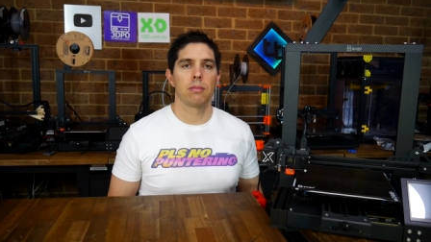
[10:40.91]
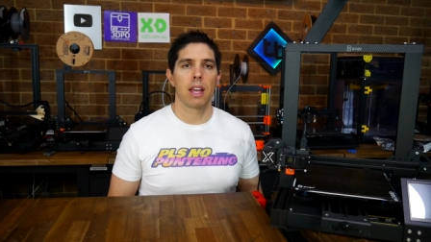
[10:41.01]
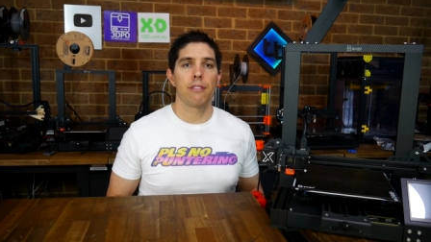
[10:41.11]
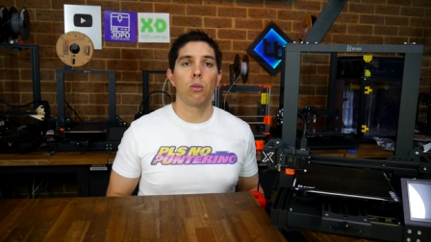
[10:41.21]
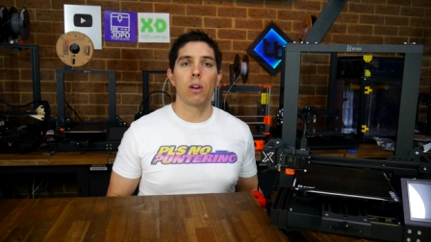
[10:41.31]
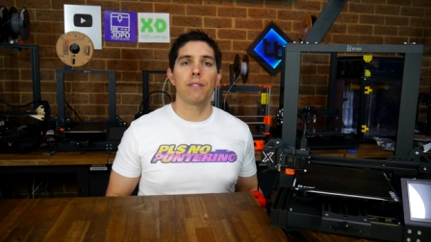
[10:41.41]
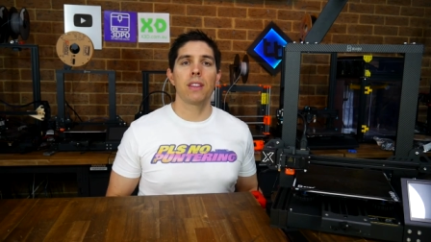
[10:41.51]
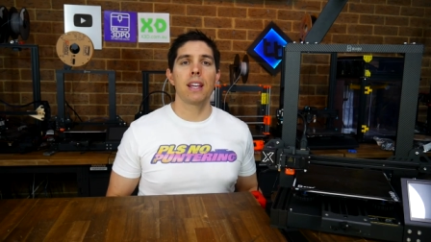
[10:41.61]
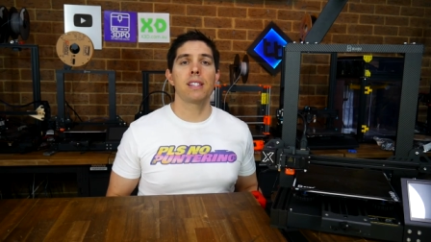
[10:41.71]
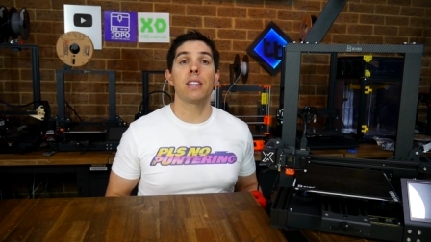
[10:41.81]
If one of
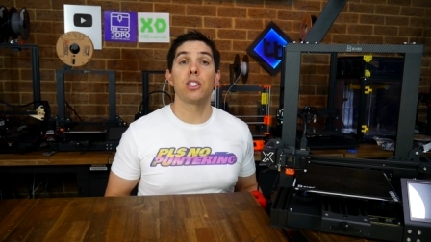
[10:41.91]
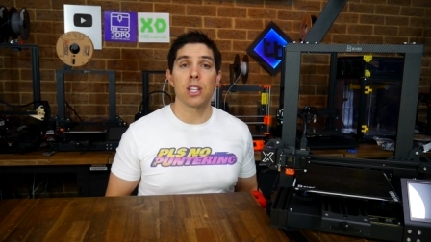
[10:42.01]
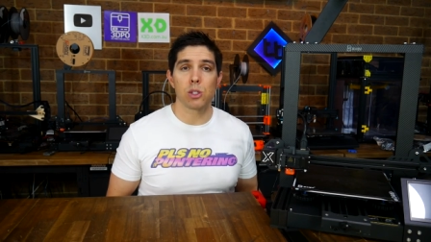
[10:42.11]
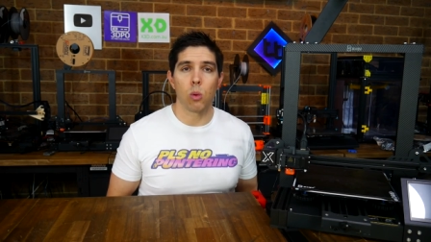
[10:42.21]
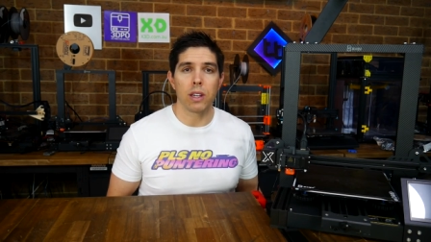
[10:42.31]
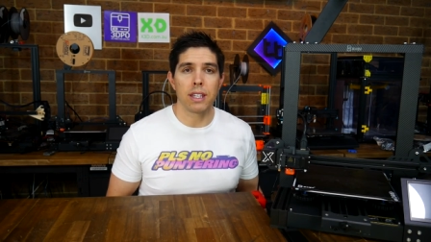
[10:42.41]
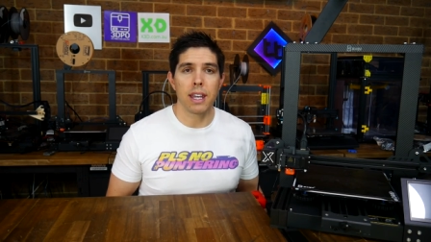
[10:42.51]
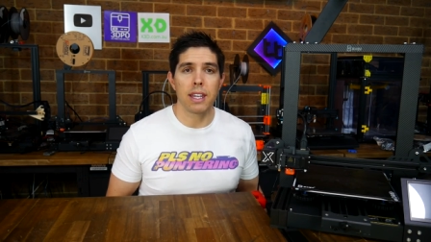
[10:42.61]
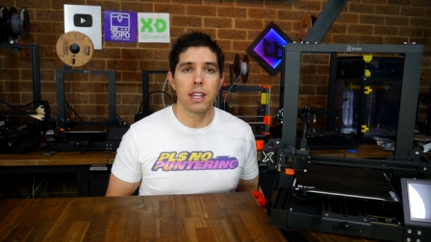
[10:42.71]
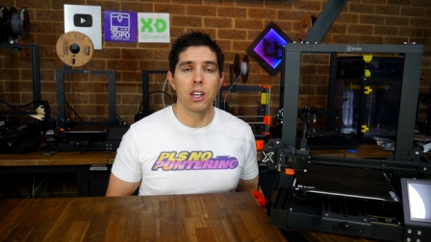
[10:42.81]
these is just what you
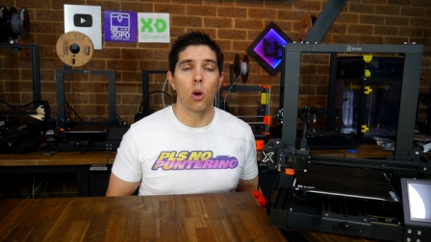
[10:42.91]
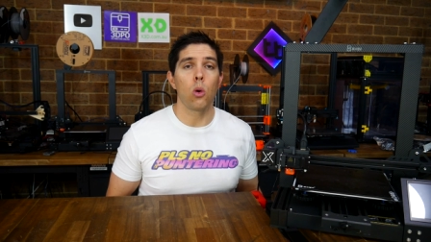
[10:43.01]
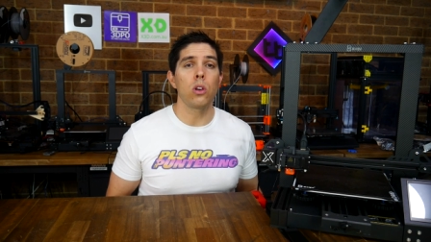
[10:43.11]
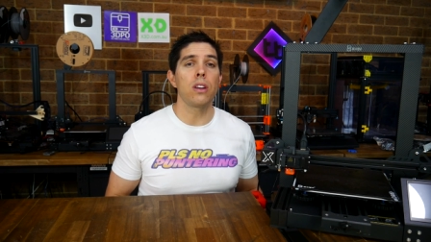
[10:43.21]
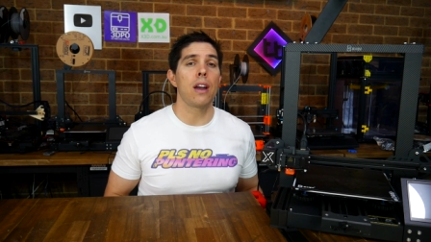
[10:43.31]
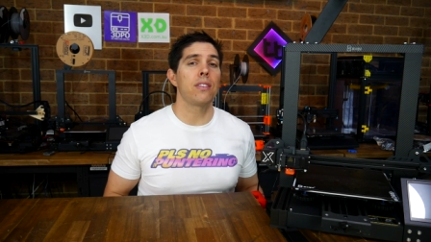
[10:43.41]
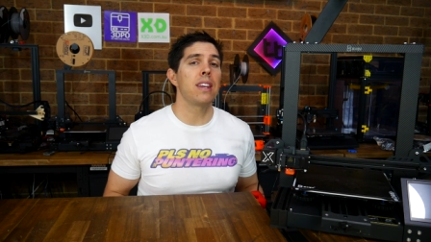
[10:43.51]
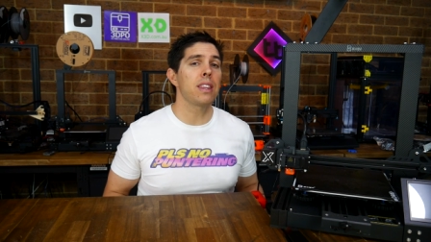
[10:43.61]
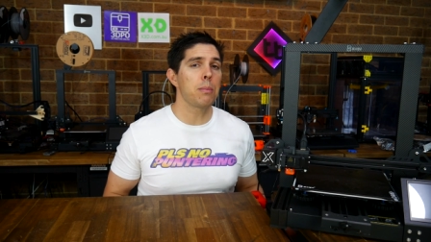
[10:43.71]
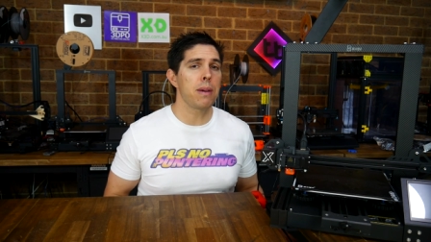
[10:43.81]
needed, or you have
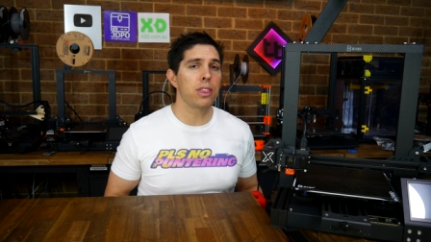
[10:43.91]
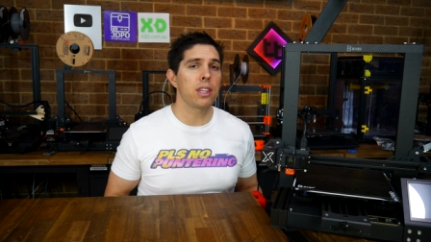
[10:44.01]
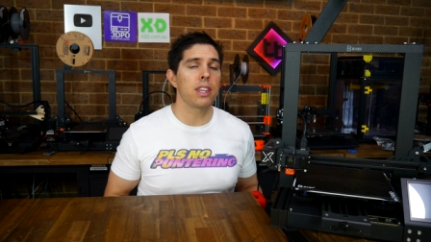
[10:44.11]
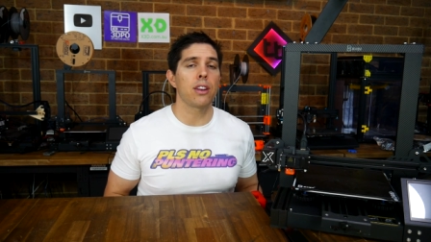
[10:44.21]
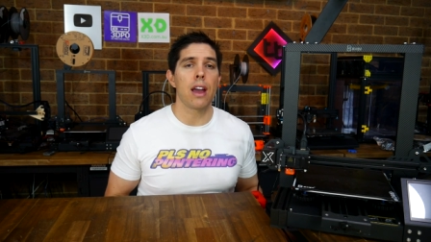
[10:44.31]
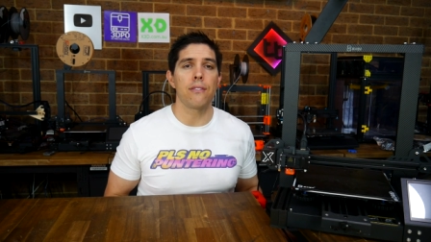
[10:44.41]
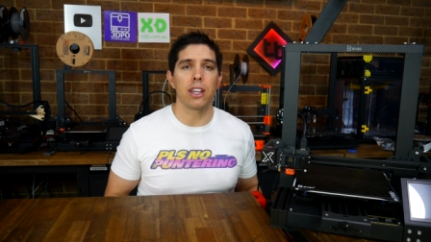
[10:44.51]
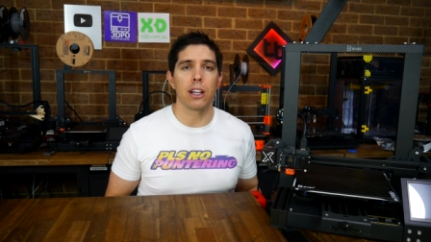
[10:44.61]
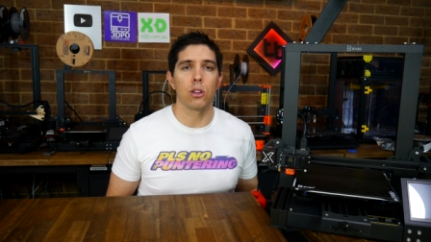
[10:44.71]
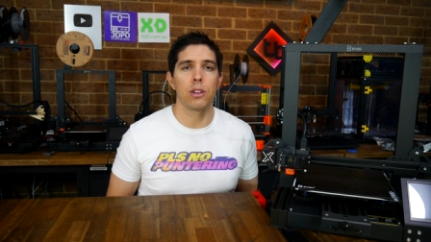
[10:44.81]
another method that I haven't
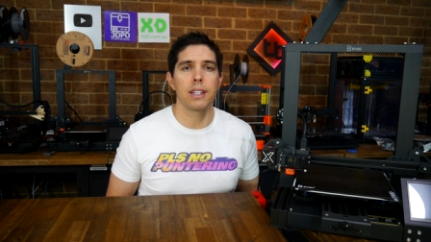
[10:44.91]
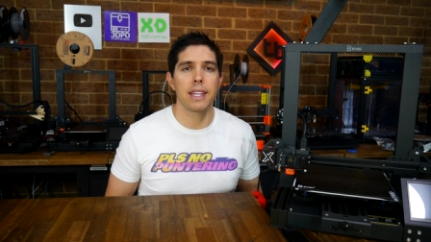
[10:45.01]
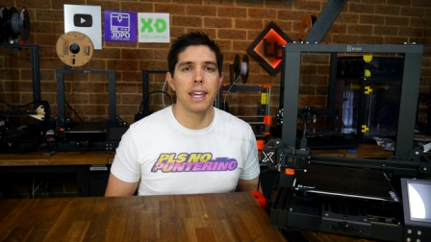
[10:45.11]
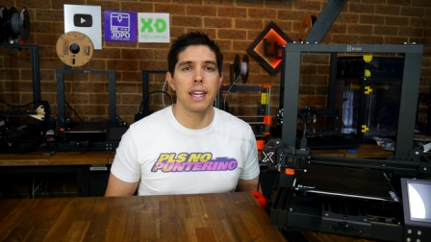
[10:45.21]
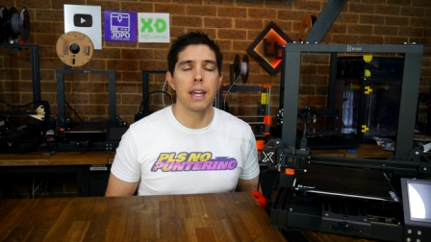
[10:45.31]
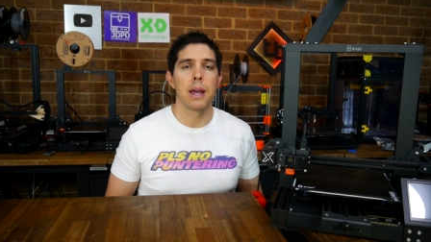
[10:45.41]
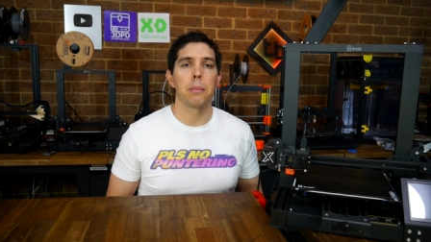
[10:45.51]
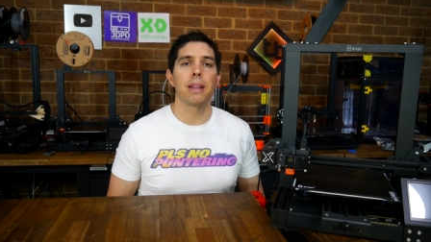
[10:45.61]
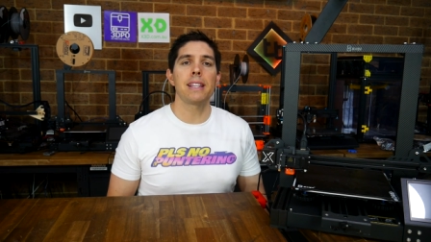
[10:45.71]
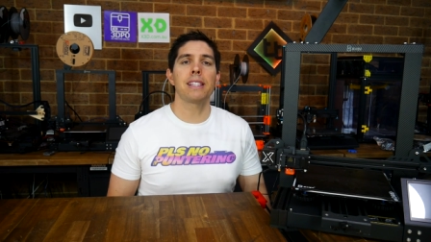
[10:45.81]
included here,
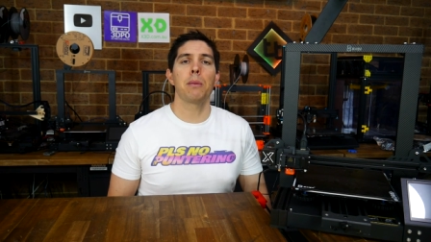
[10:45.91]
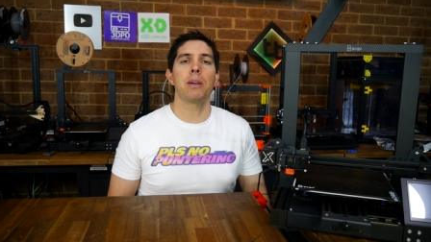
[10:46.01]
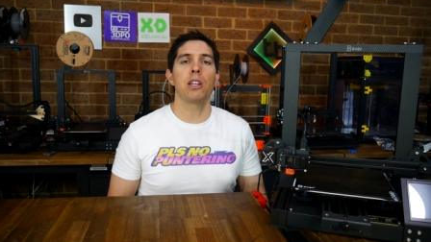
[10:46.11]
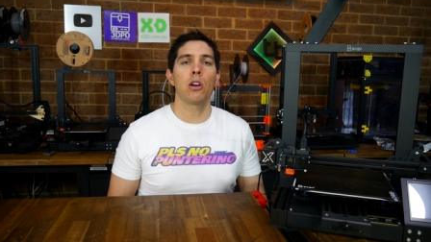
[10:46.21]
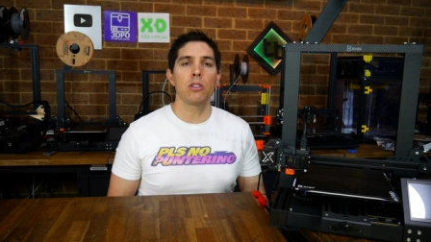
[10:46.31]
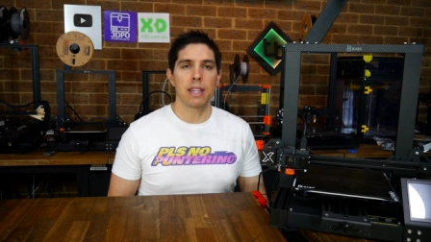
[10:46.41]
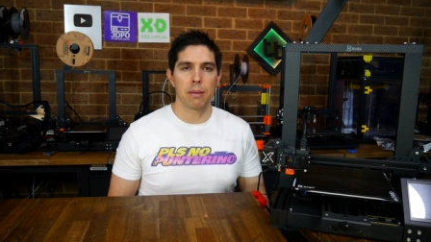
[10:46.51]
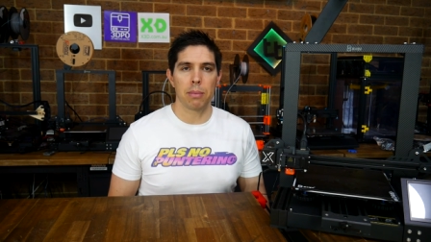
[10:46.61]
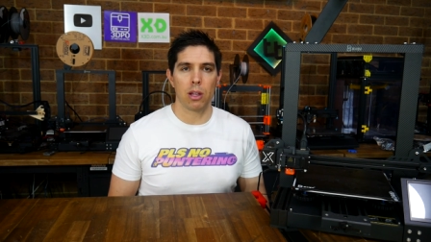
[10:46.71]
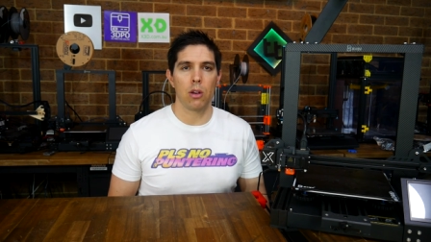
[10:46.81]
please let me know down
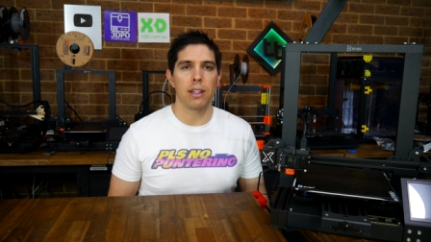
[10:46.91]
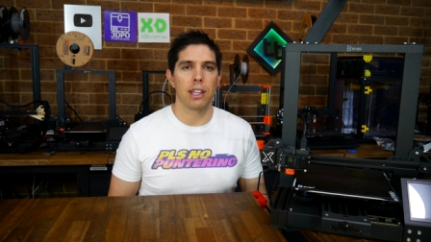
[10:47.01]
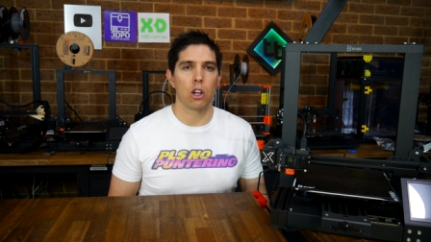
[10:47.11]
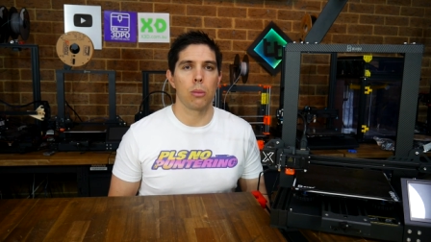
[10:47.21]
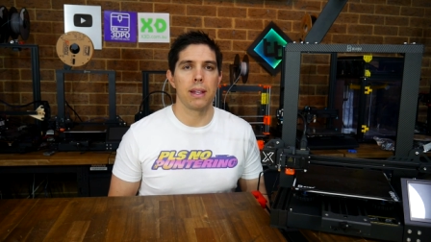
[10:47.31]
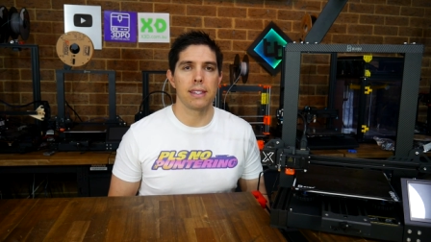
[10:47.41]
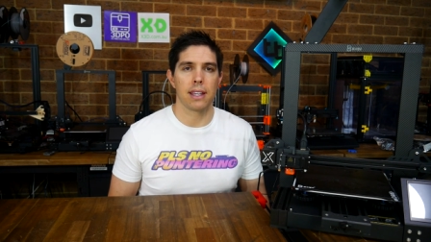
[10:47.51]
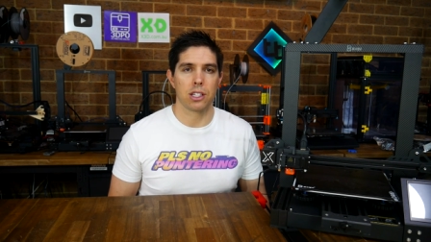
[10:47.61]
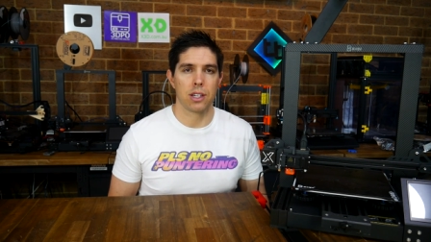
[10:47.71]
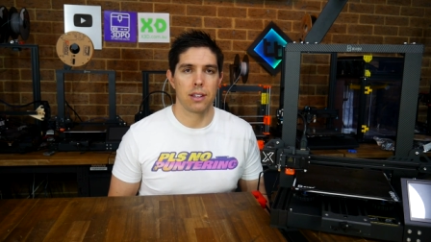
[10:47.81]
below in the comments
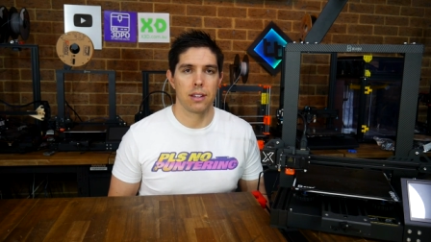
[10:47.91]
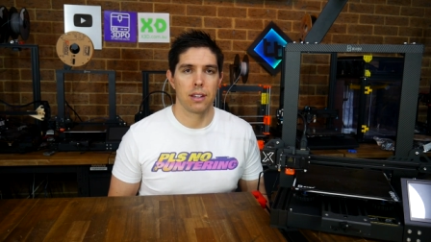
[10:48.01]
section.